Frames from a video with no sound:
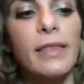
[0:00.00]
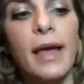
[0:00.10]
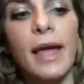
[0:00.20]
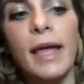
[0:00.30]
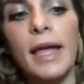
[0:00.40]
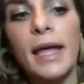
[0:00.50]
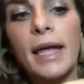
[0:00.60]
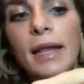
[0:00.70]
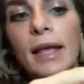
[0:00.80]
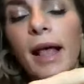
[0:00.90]
that
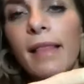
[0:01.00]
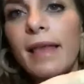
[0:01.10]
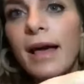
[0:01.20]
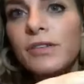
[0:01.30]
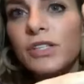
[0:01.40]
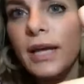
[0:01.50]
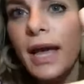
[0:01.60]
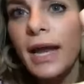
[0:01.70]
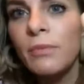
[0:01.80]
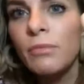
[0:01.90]
it allows you to
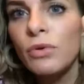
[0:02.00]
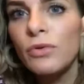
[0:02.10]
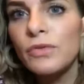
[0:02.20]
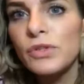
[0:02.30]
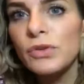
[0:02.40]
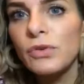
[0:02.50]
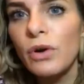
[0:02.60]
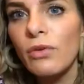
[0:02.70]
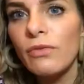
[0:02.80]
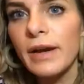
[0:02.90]
kind of
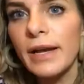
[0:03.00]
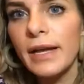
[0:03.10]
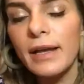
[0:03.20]
scroll very